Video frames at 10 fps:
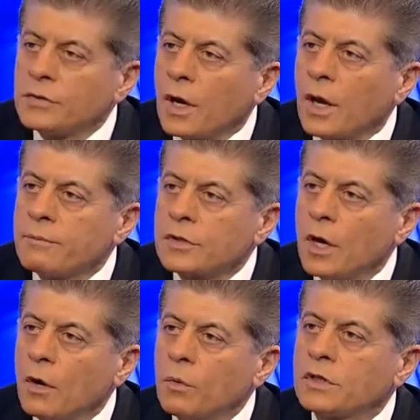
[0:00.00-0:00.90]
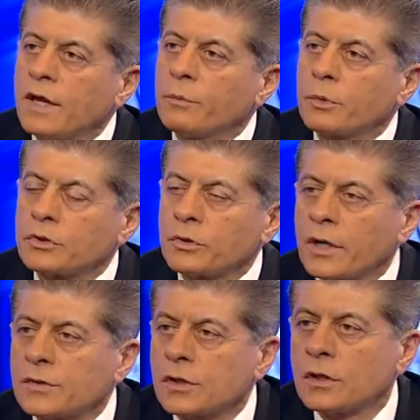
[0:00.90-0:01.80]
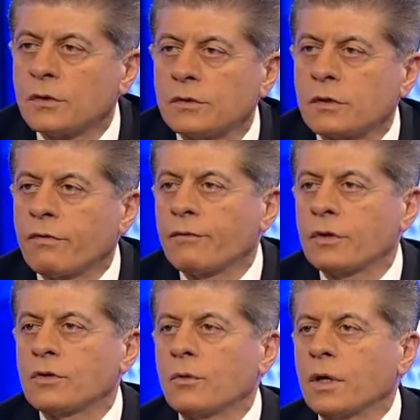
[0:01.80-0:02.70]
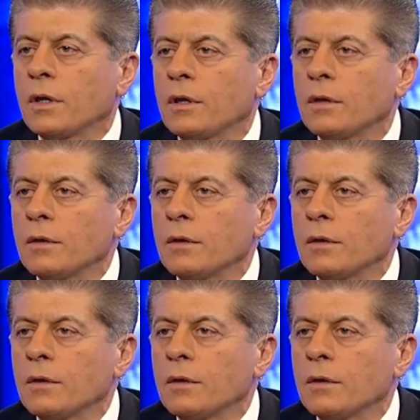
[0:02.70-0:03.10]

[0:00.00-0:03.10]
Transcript: 10 times what David Petraeus is accused of having doing.